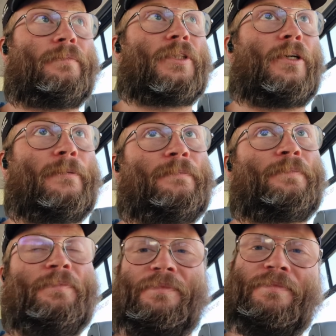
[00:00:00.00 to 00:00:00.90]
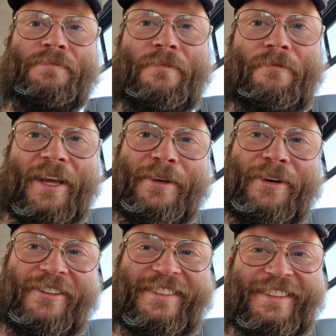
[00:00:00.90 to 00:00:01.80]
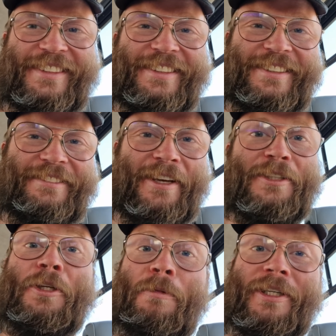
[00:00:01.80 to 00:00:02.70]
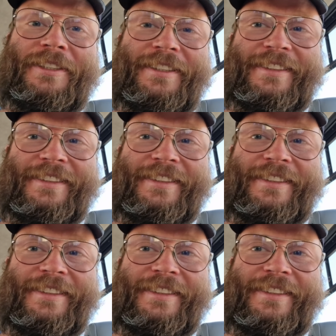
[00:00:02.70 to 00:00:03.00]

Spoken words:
So thank you all. Thank you so much.